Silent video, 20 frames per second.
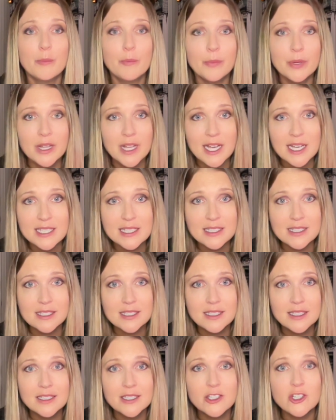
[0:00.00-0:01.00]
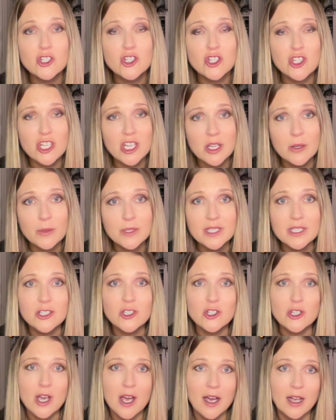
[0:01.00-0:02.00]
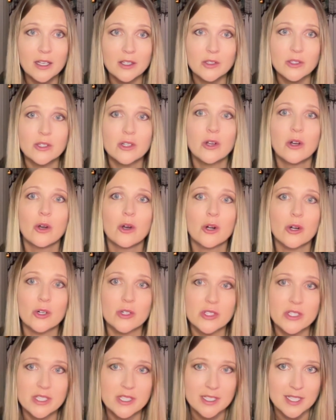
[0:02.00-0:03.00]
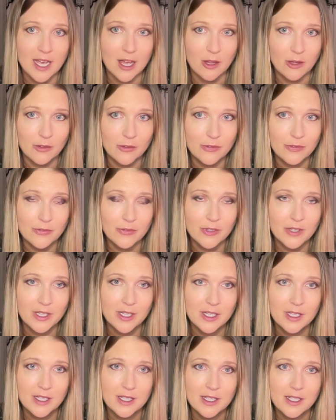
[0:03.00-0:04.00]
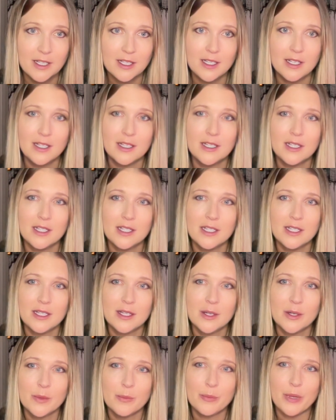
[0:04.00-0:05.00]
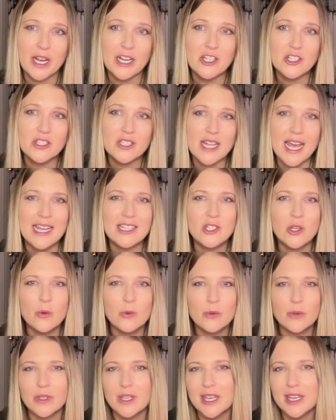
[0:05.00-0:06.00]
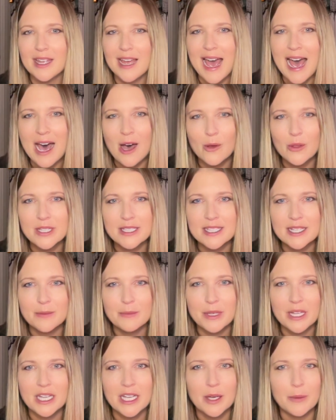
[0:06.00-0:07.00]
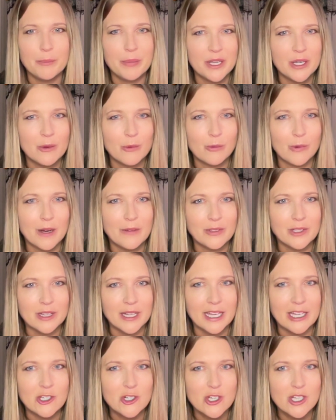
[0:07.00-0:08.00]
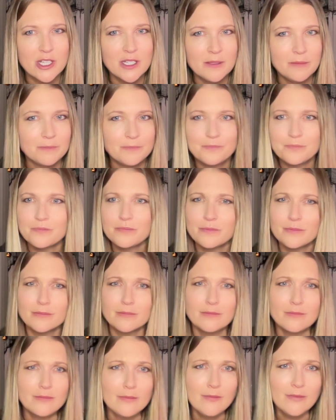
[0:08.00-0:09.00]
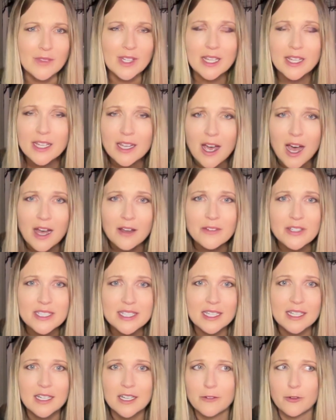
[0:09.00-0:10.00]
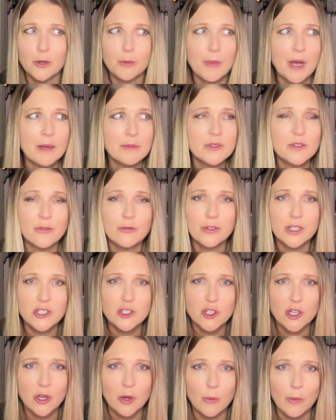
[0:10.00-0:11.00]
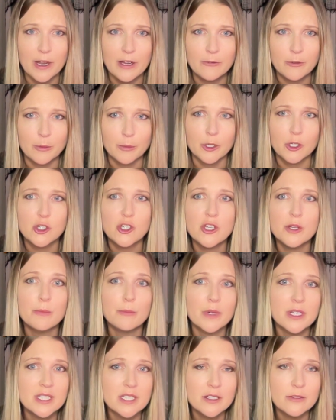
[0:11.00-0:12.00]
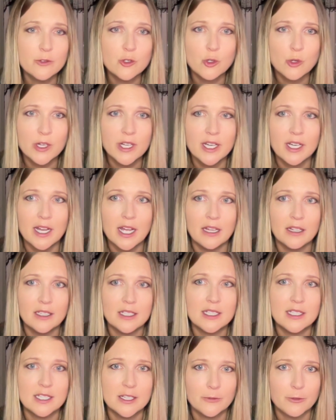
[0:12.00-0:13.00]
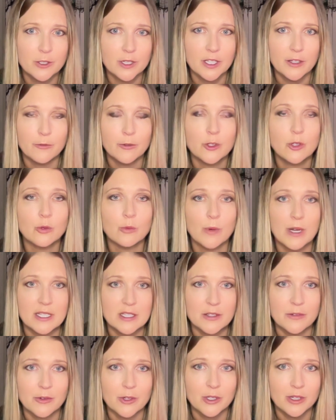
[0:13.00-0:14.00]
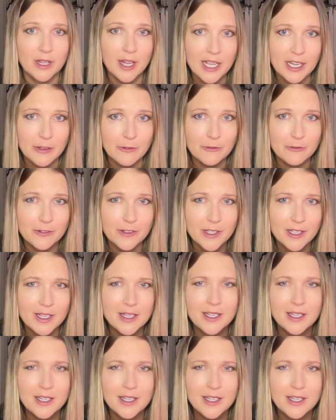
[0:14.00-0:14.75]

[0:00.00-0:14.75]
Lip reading: Plus, she was a child herself. But I don't get how this can be a big revelation. Like, obviously, if her mom's flinching away from her, she must have treated Ellen differently for the rest of her life.